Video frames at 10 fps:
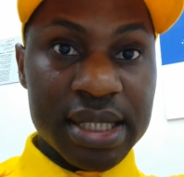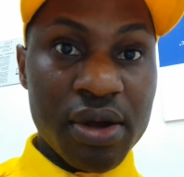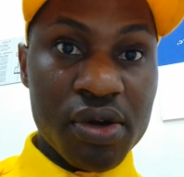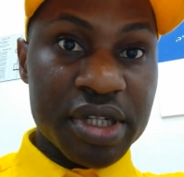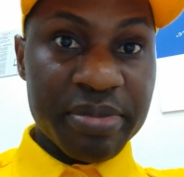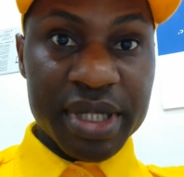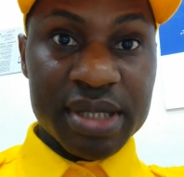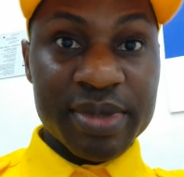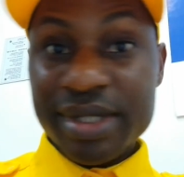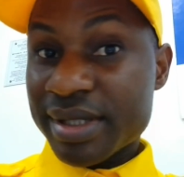It all
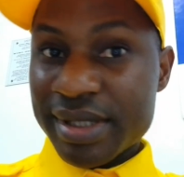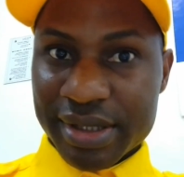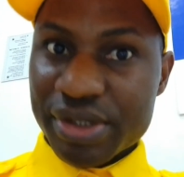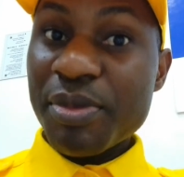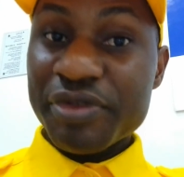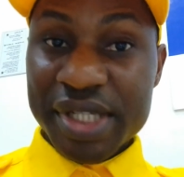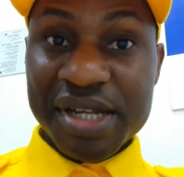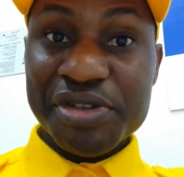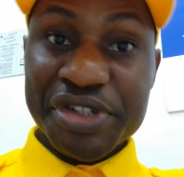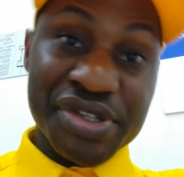depends, but some of these
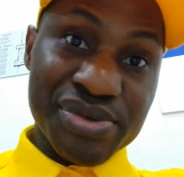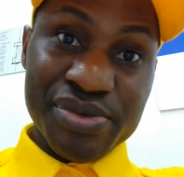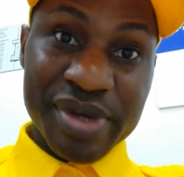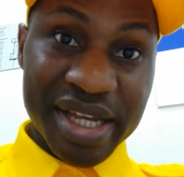countries you